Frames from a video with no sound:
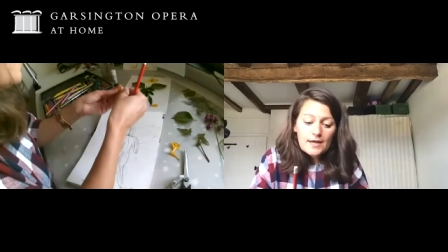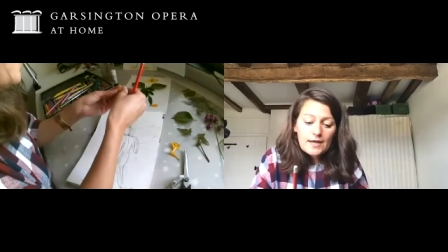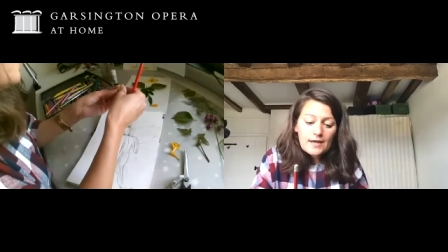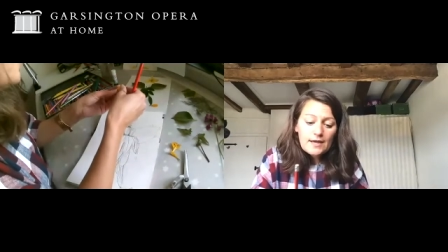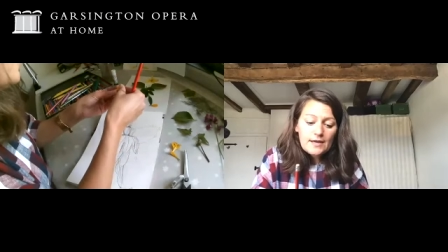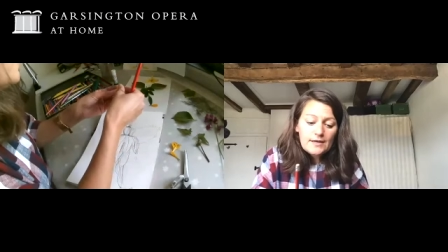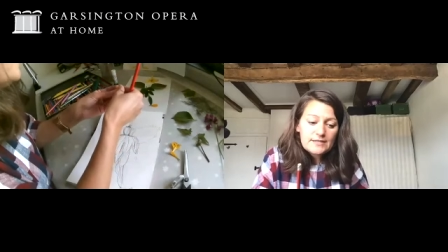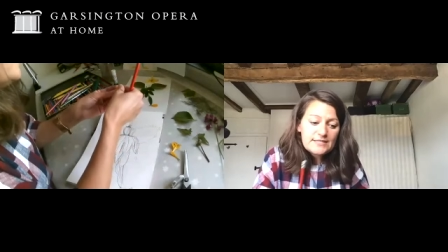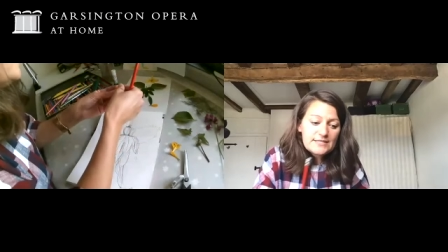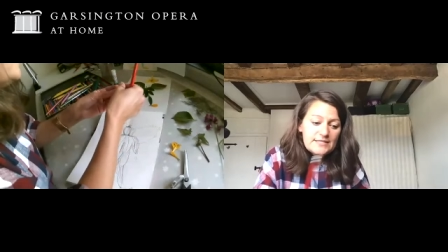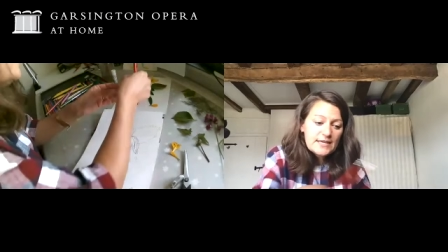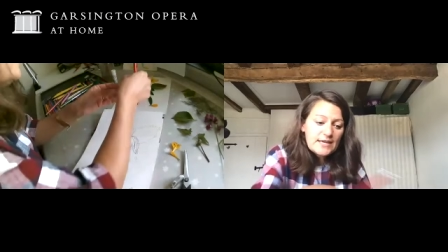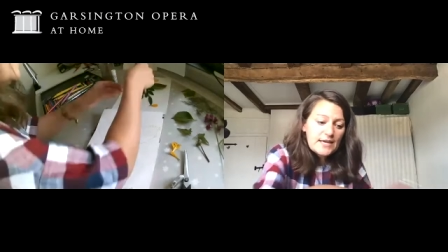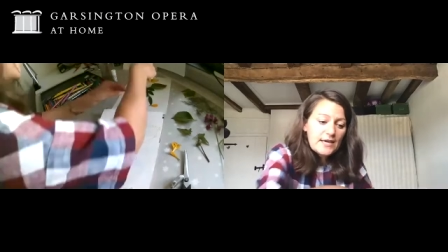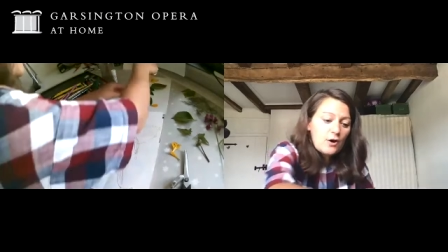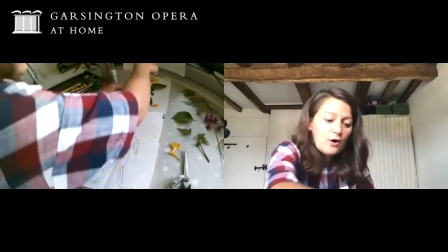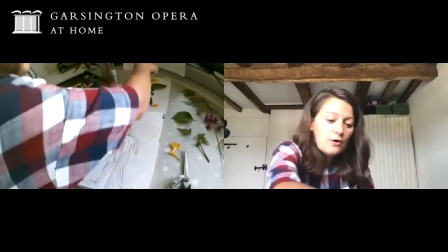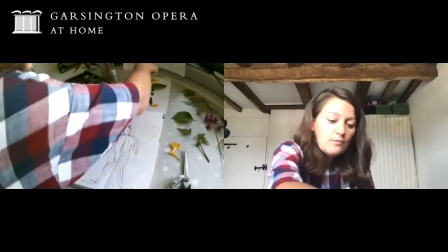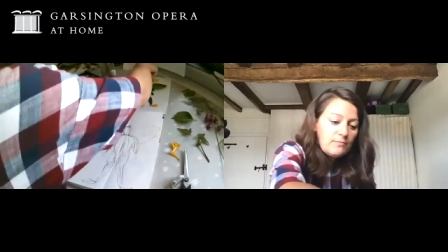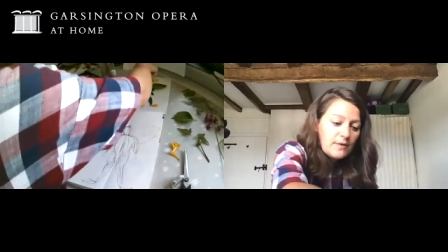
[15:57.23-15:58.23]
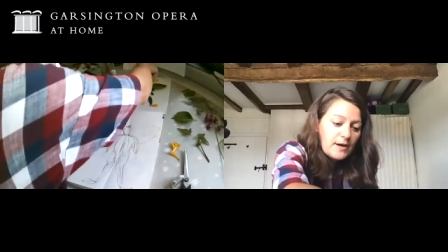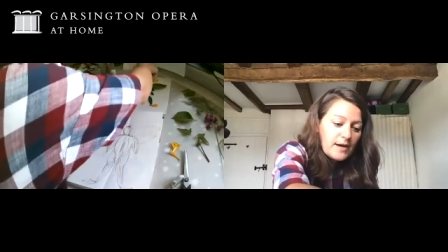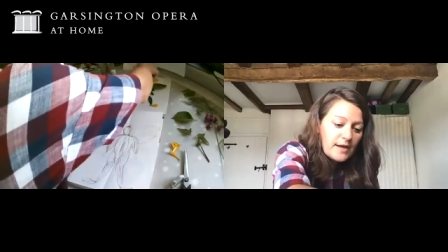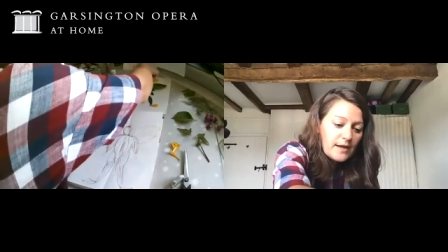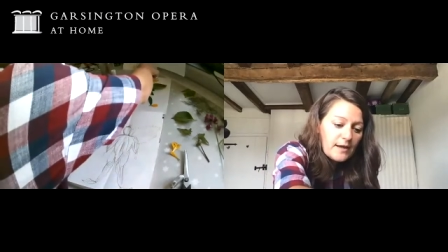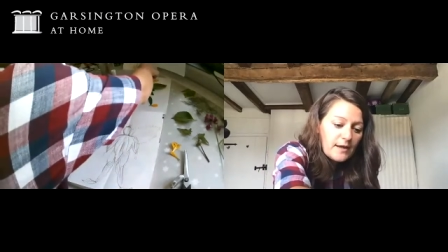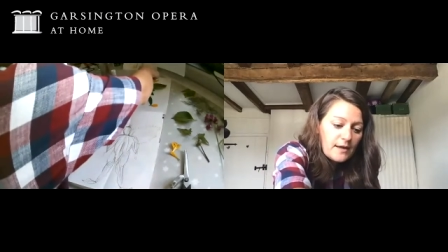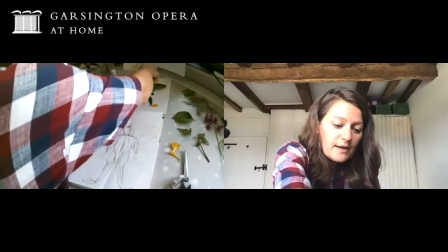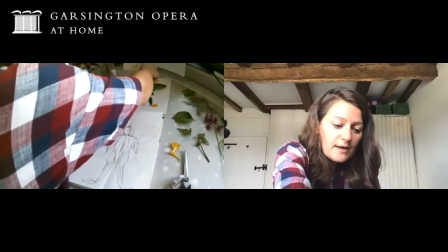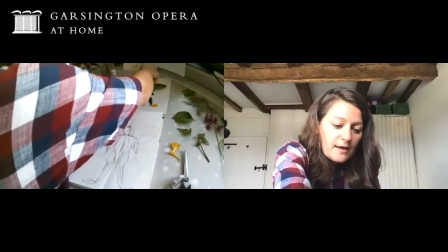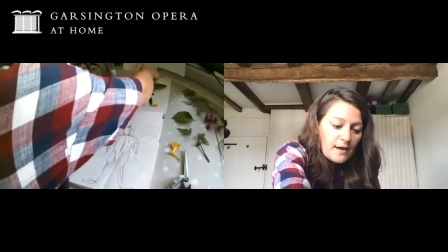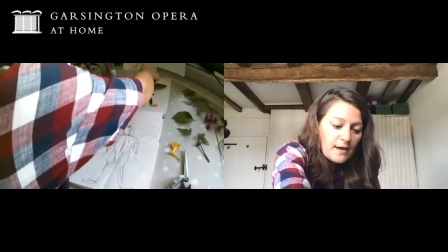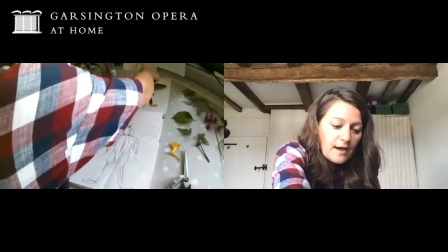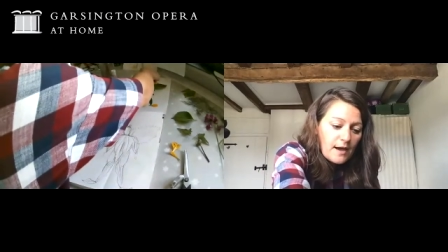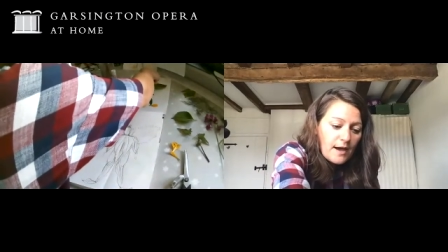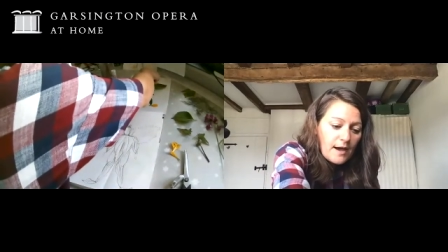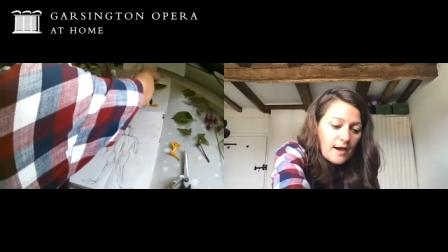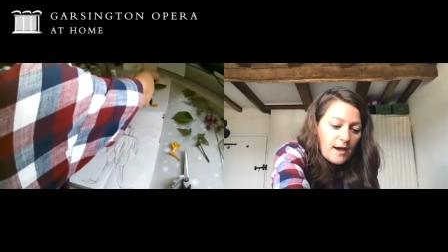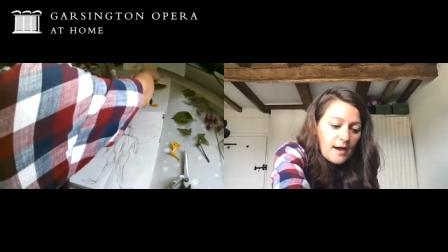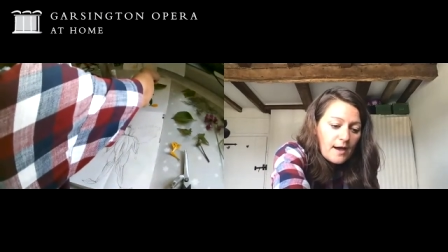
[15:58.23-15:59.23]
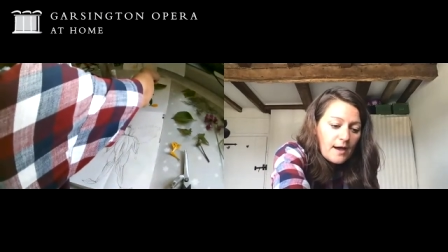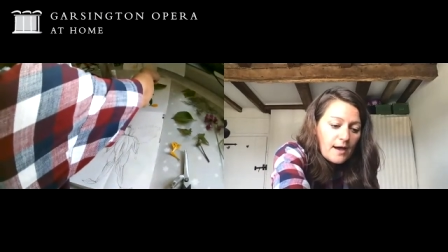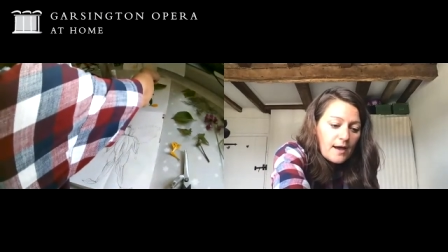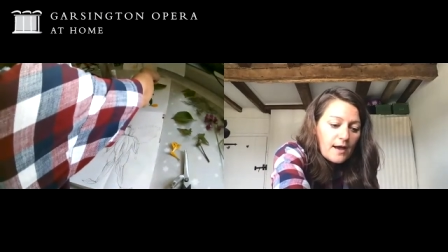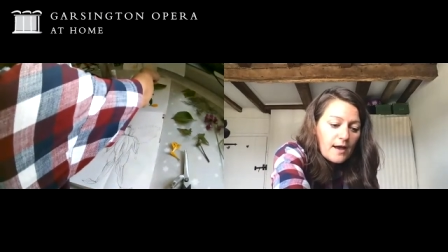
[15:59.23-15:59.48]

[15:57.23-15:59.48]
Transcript: in sticking on my uh,